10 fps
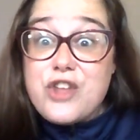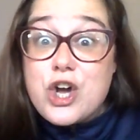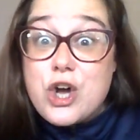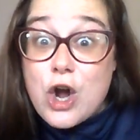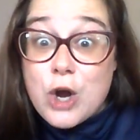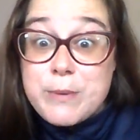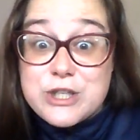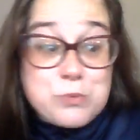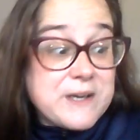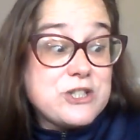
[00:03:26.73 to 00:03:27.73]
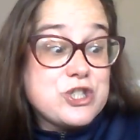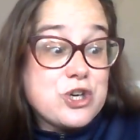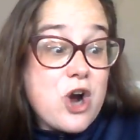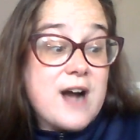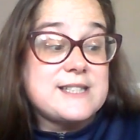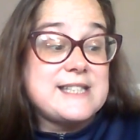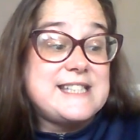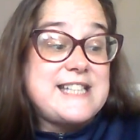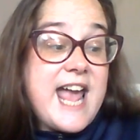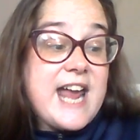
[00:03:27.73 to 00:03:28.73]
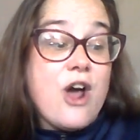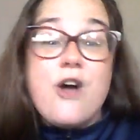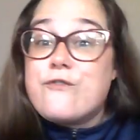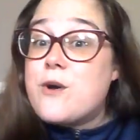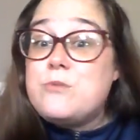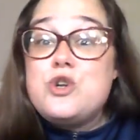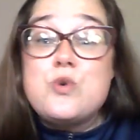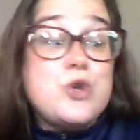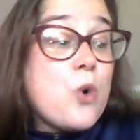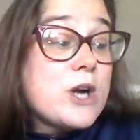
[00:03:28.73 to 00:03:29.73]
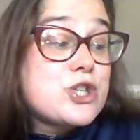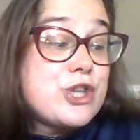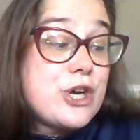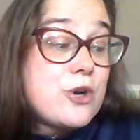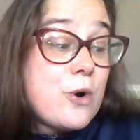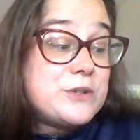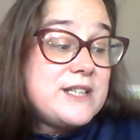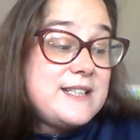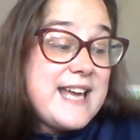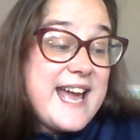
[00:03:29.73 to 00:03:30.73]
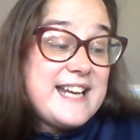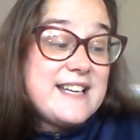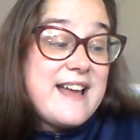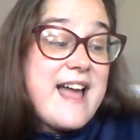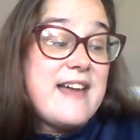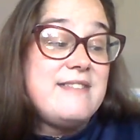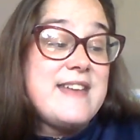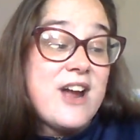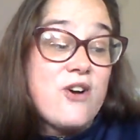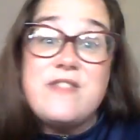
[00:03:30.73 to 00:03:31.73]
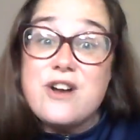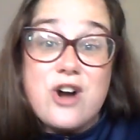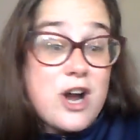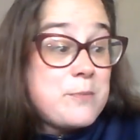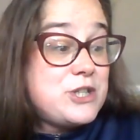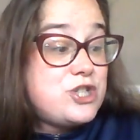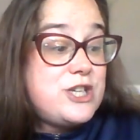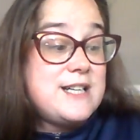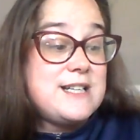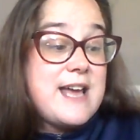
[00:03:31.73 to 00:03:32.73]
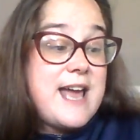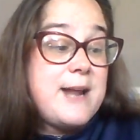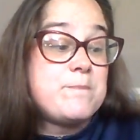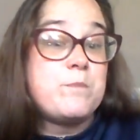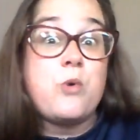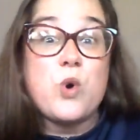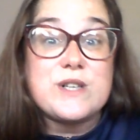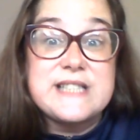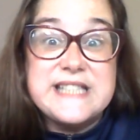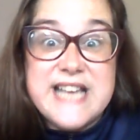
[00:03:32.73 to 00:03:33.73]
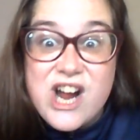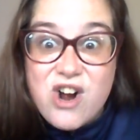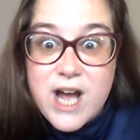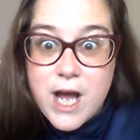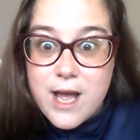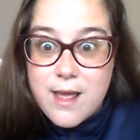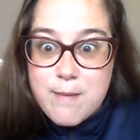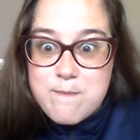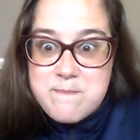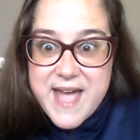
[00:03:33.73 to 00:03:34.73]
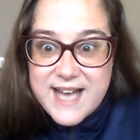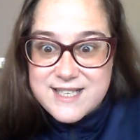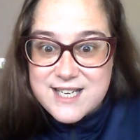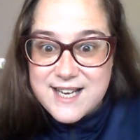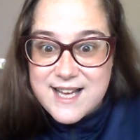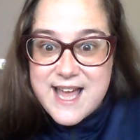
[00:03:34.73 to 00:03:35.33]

The garbage reached across the state, from New York to the Golden Gate, and there in the garbage sheeted hate, poor Sarah met